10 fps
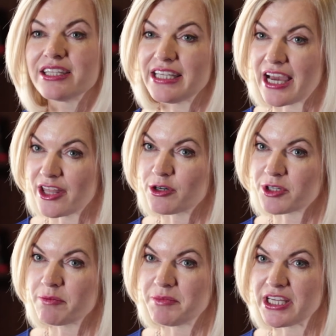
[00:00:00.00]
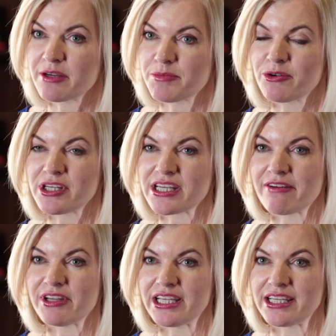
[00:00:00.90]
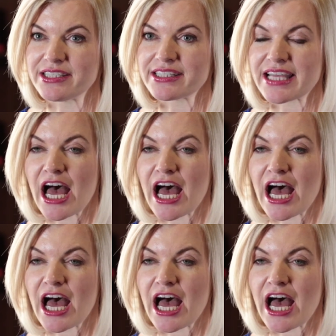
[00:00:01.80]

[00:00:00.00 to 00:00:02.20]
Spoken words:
The other big component of it is